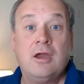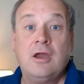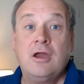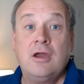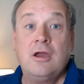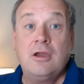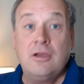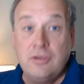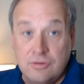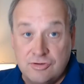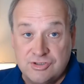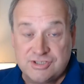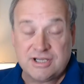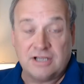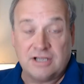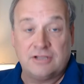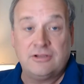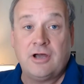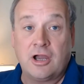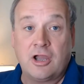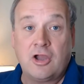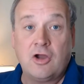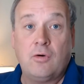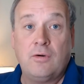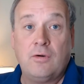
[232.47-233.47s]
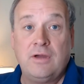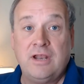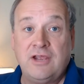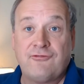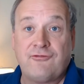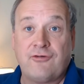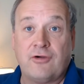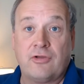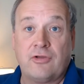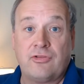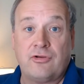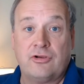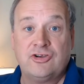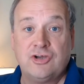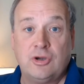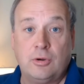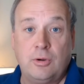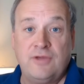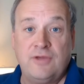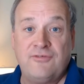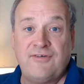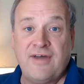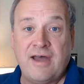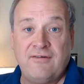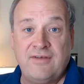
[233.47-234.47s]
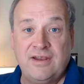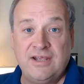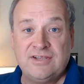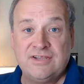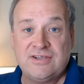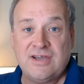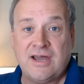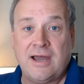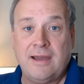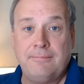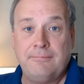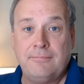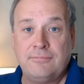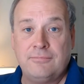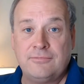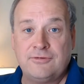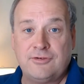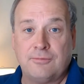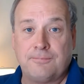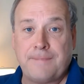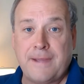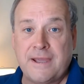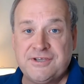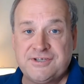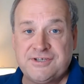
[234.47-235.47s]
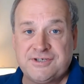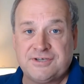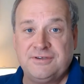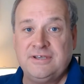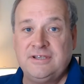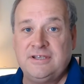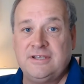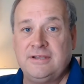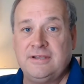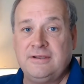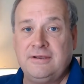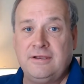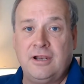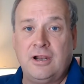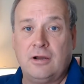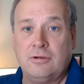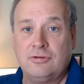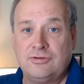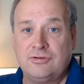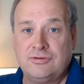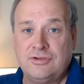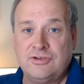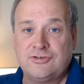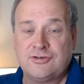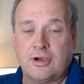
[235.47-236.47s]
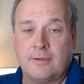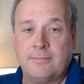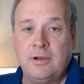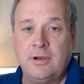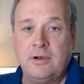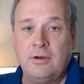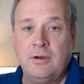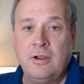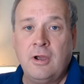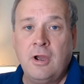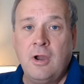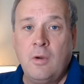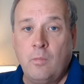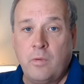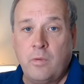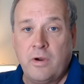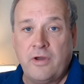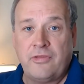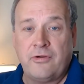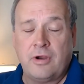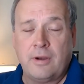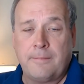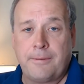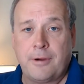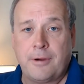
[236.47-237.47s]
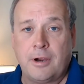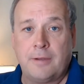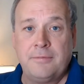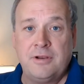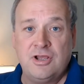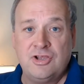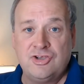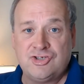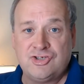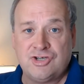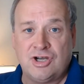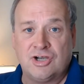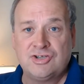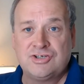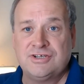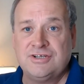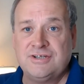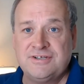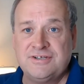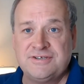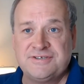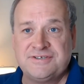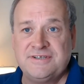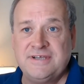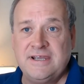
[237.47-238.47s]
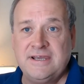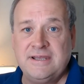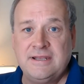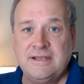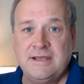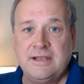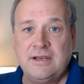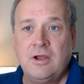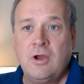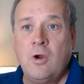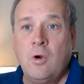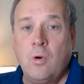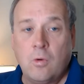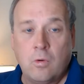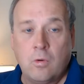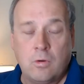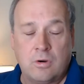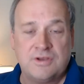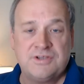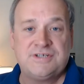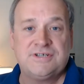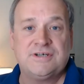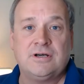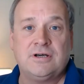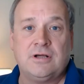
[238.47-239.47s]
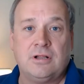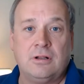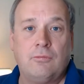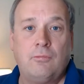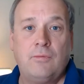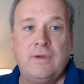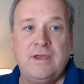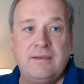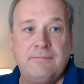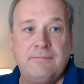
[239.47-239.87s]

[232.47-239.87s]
you shall not go any further until we've had any time to basically determine whether a permanent injunction is needed, or until we